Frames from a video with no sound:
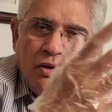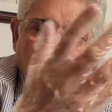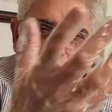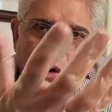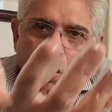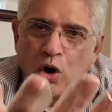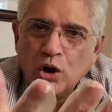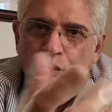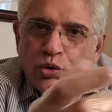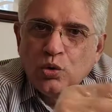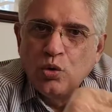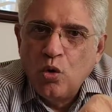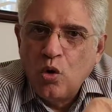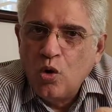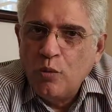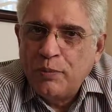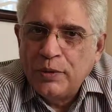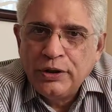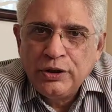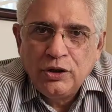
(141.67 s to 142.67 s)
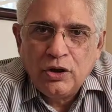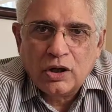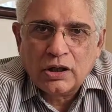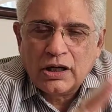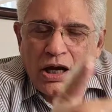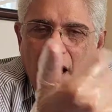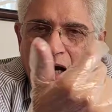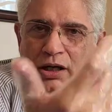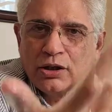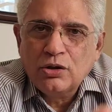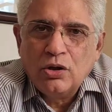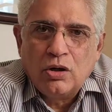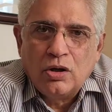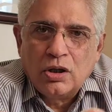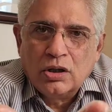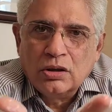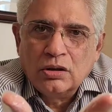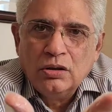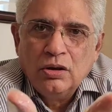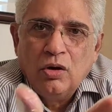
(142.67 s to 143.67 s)
or to open your car
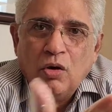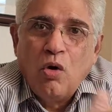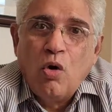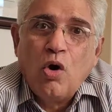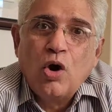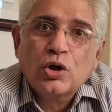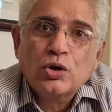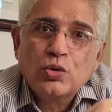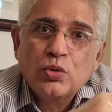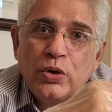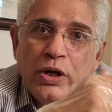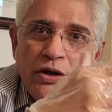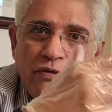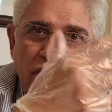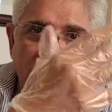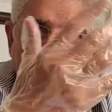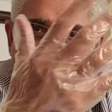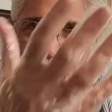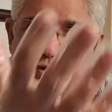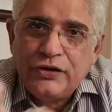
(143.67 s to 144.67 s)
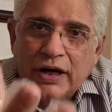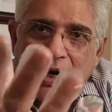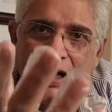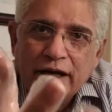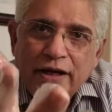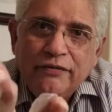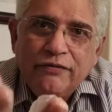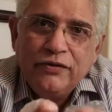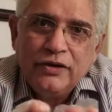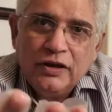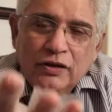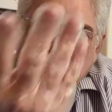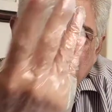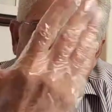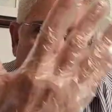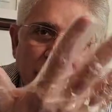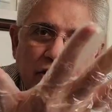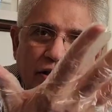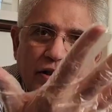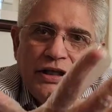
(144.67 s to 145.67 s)
door, or to even drive
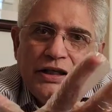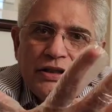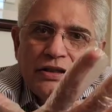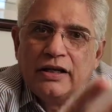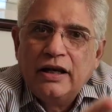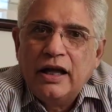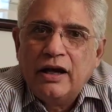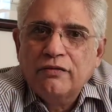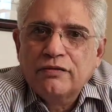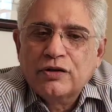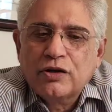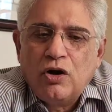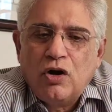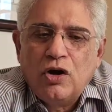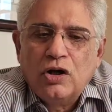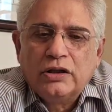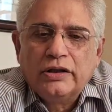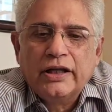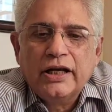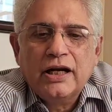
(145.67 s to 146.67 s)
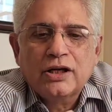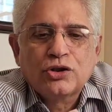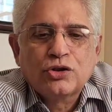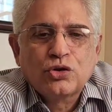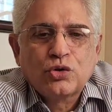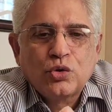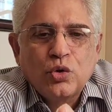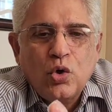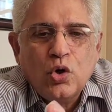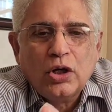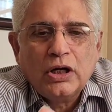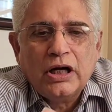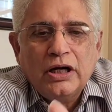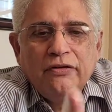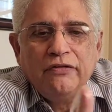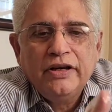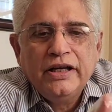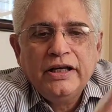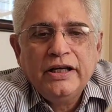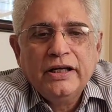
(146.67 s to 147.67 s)
with these gloves on? They are so
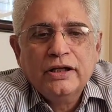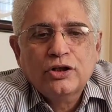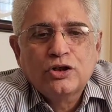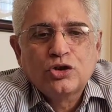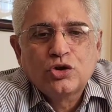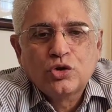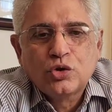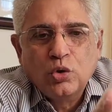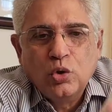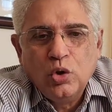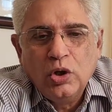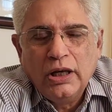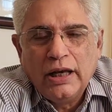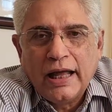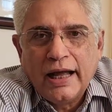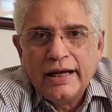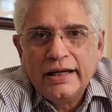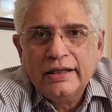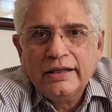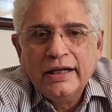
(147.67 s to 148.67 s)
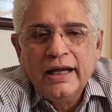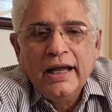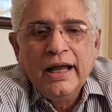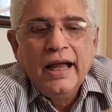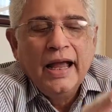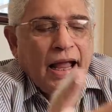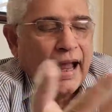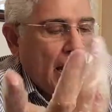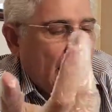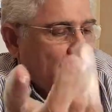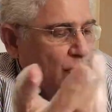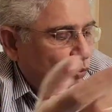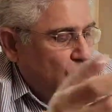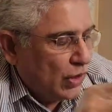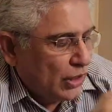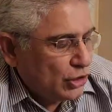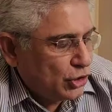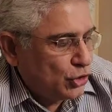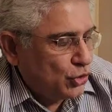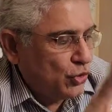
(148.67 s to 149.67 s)
convenient, so light, and
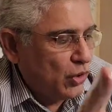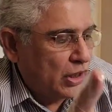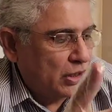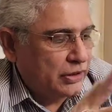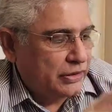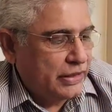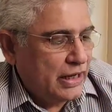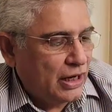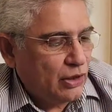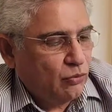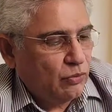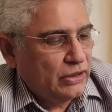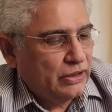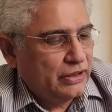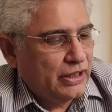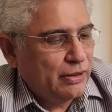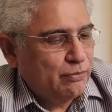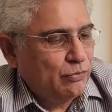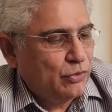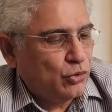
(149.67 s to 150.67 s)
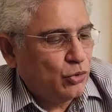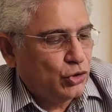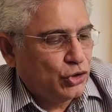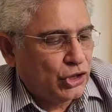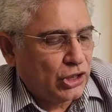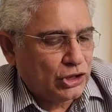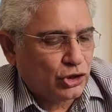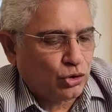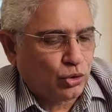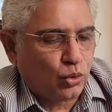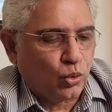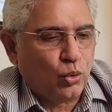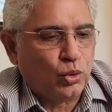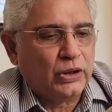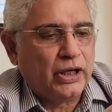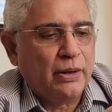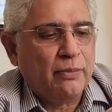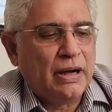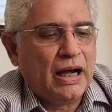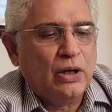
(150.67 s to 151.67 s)
once you are done with them, you just throw
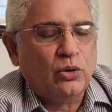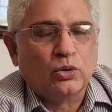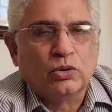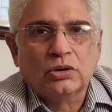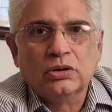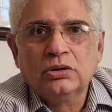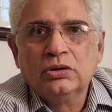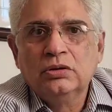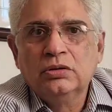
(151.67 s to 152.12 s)
them out.